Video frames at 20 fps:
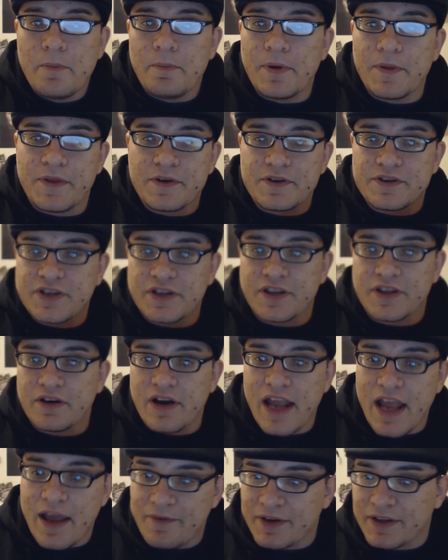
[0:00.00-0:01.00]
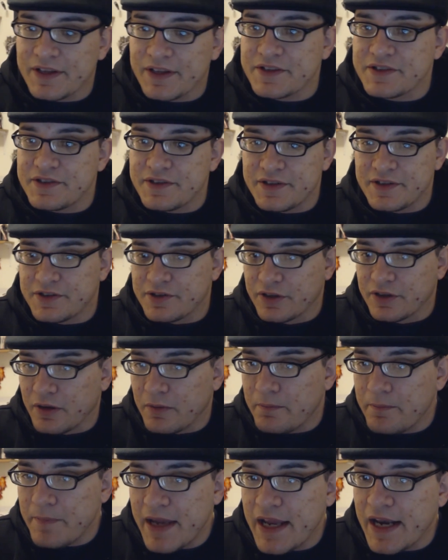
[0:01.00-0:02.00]
But they're sitting there having this
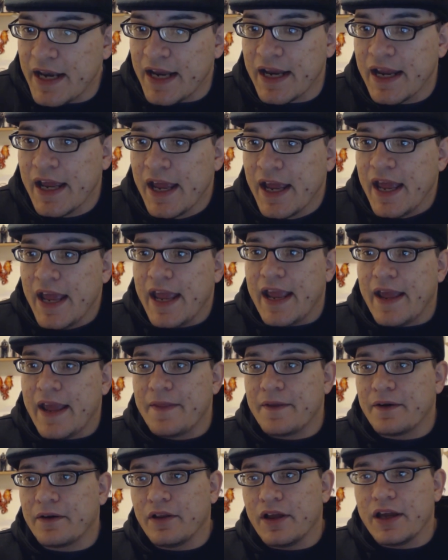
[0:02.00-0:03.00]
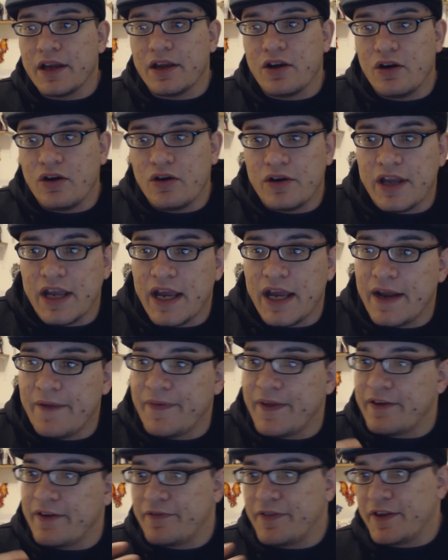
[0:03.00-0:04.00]
little meeting, and they're like, okay,
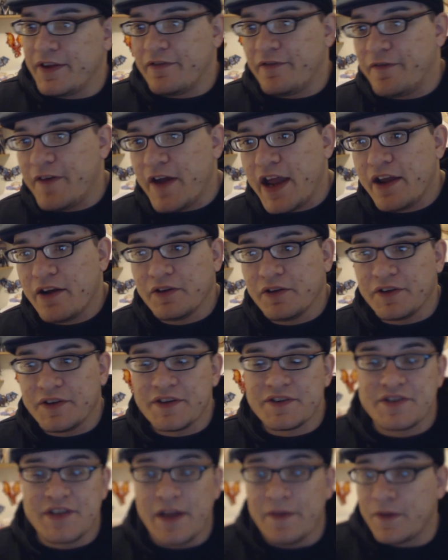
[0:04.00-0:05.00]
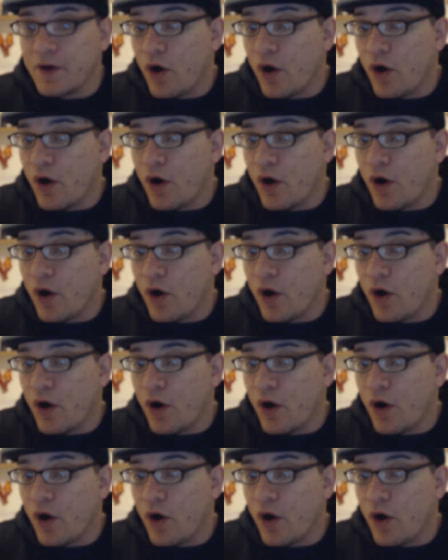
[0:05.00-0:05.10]
and they failed and this and that.